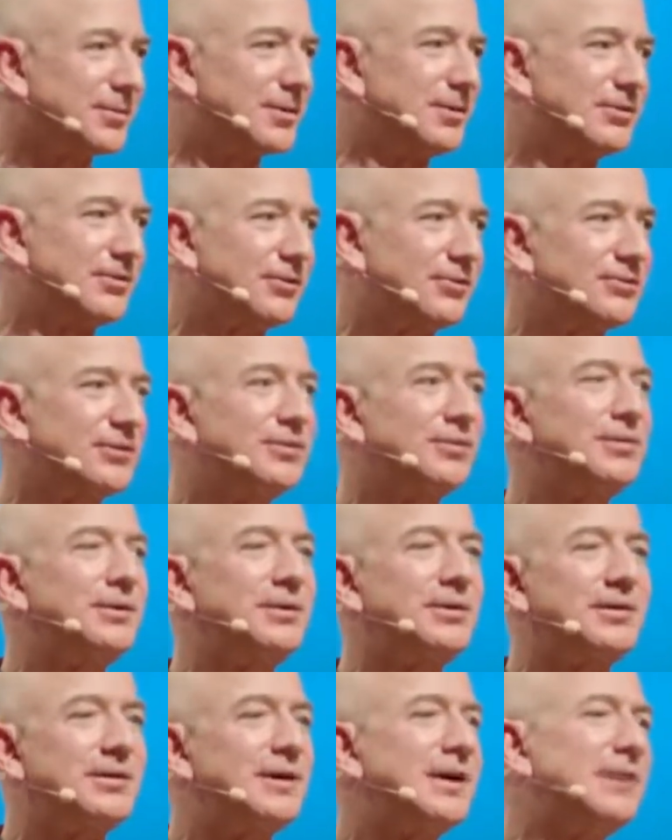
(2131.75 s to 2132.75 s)
I mean, just to do
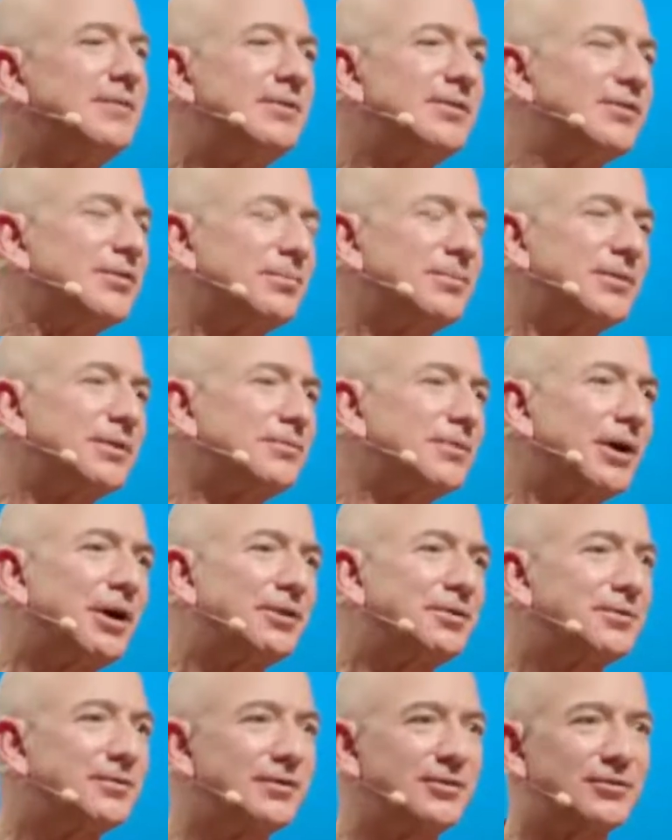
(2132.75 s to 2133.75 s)
anything, even something
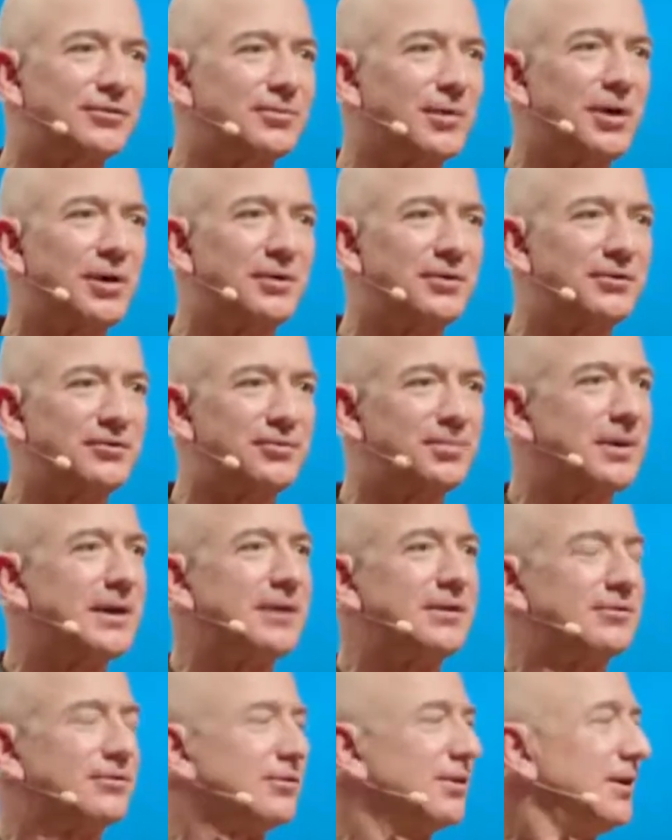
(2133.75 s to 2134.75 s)
relatively small in
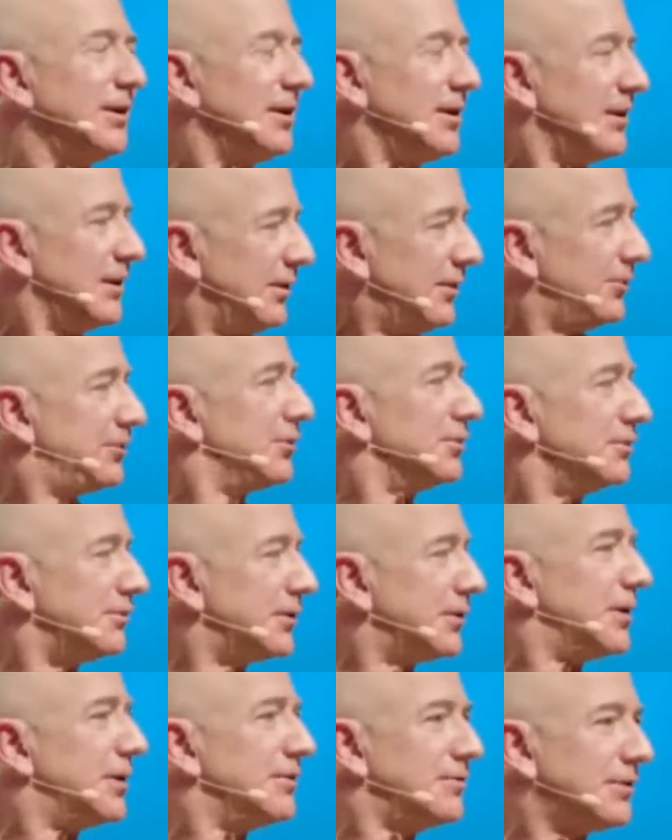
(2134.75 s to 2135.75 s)
space, is still
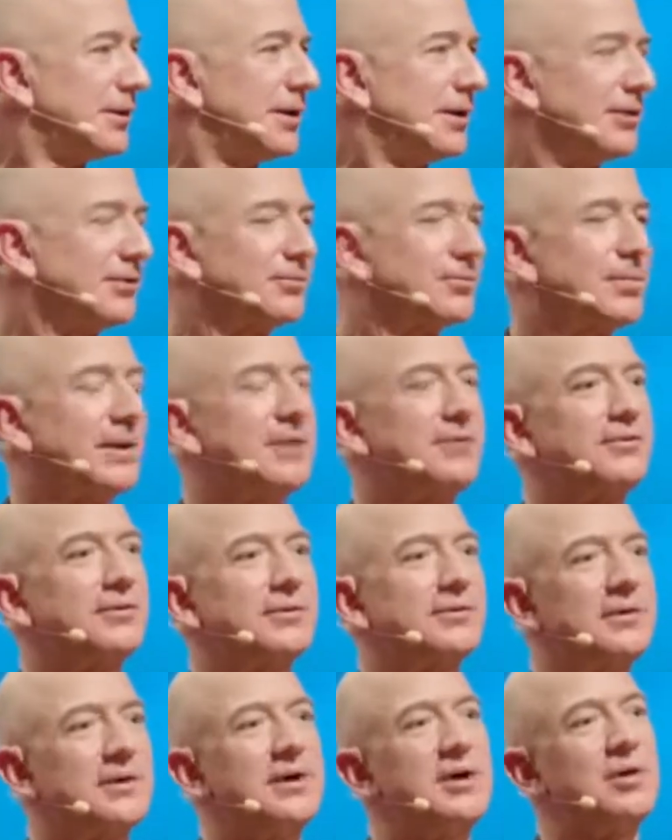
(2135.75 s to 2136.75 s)
very, very
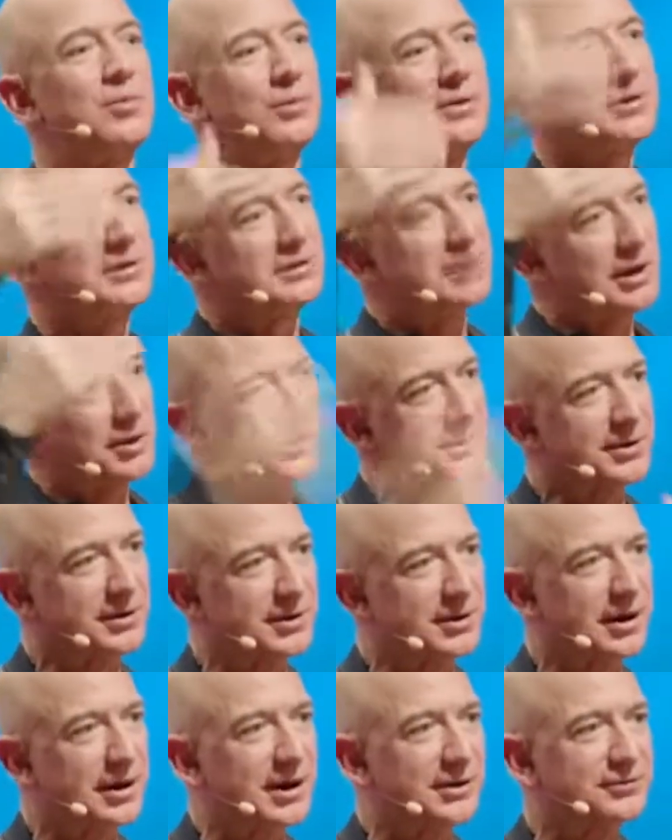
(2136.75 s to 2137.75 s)
expensive. We need to lower
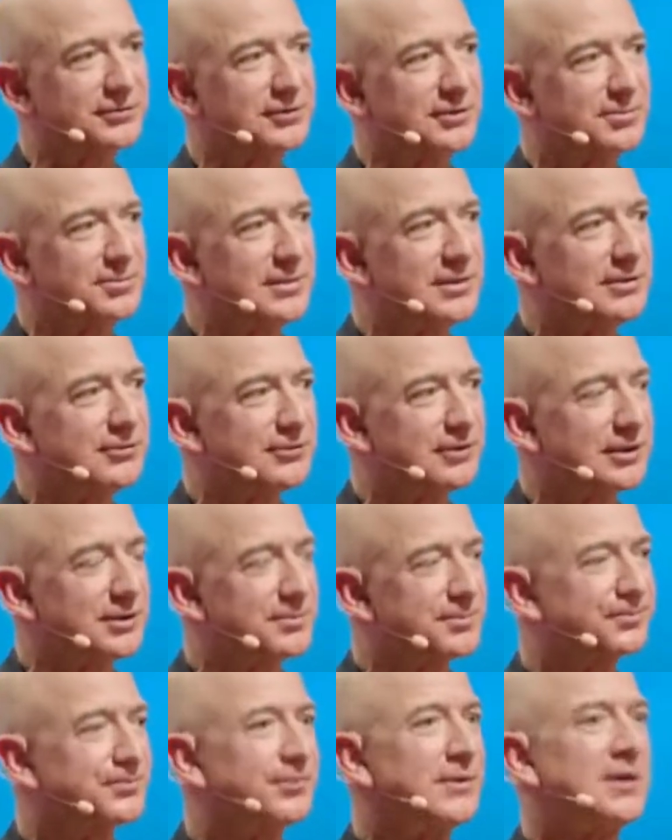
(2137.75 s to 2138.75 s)
the cost of
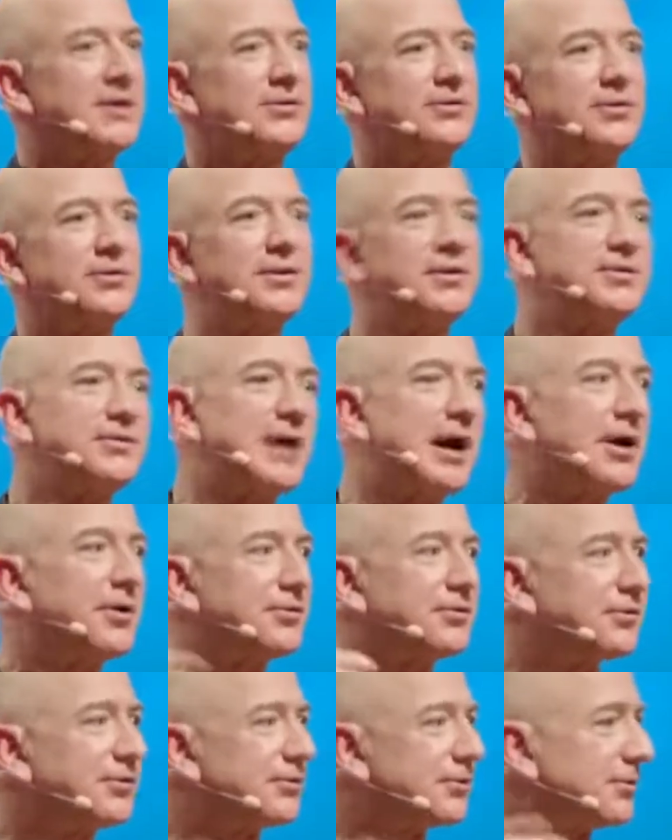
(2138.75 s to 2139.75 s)
admission so that
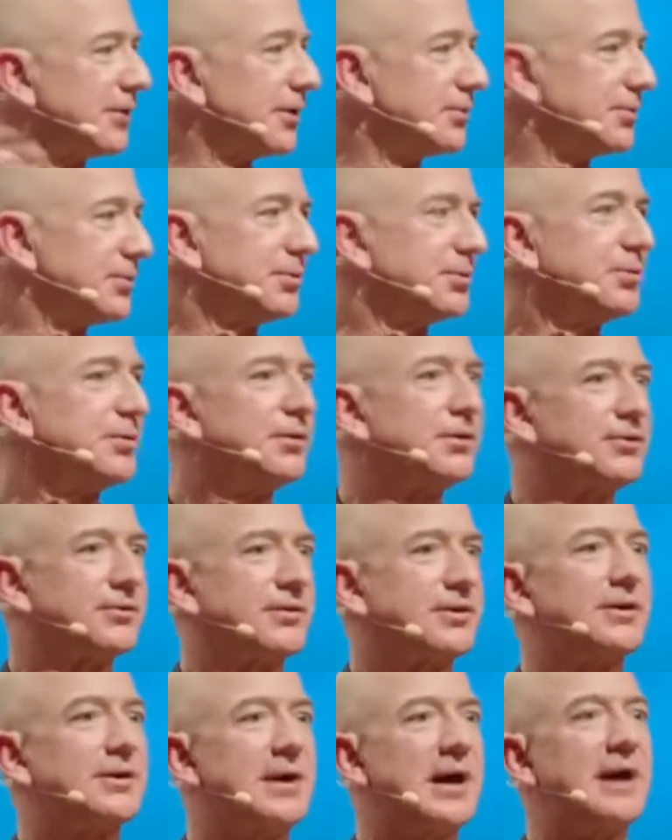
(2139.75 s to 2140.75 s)
thousands of entrepreneurs
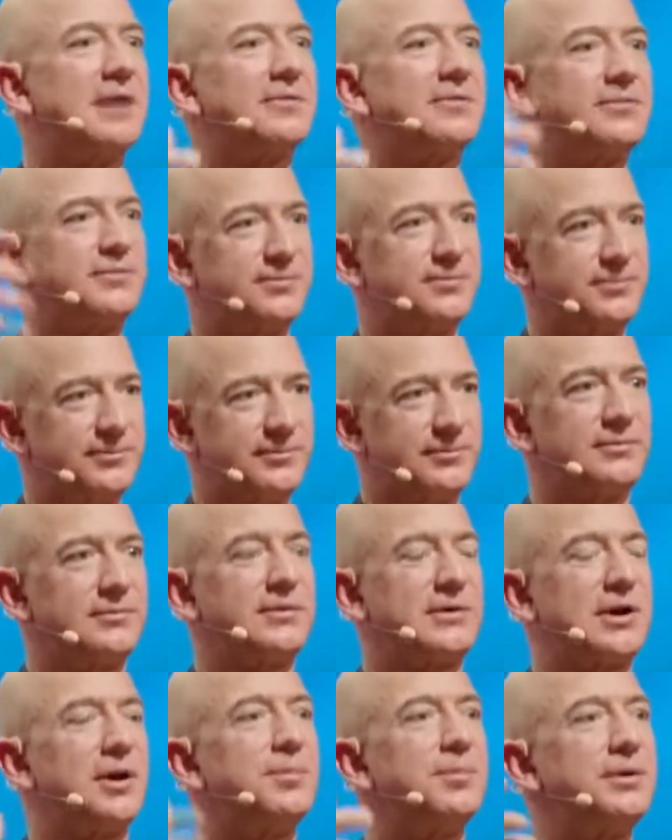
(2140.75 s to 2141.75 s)
can have
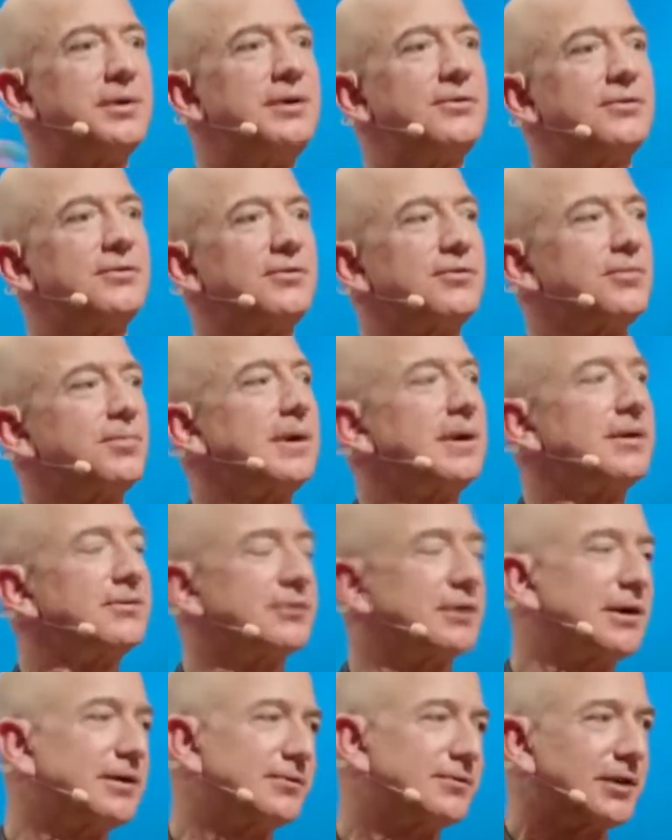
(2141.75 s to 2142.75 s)
companies in space,
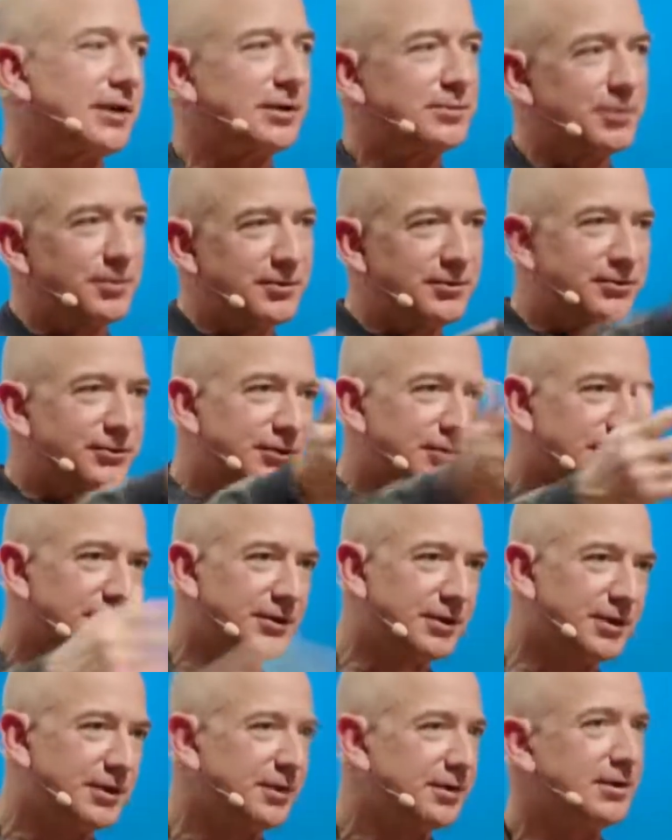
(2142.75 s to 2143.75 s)
kind of like what we've seen
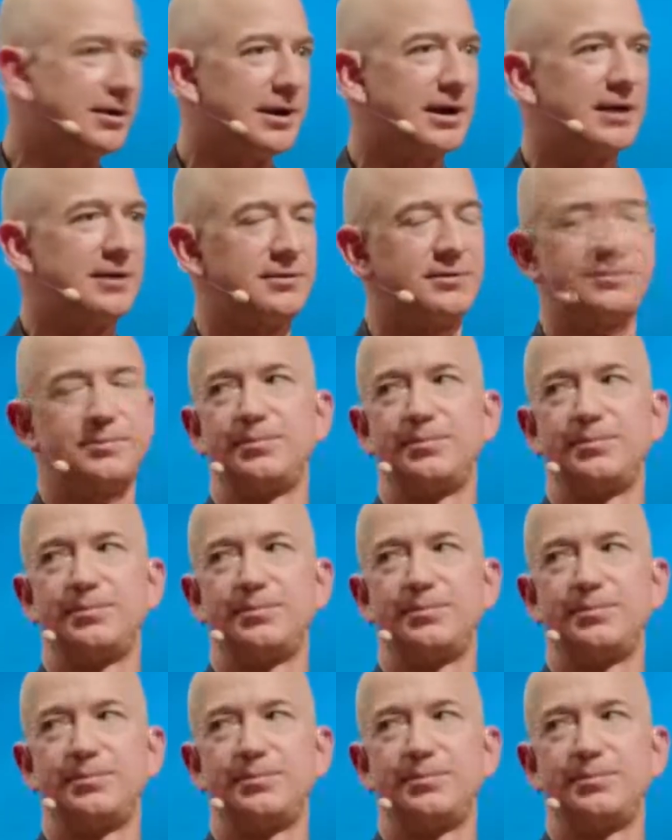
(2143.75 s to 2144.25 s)
on the internet.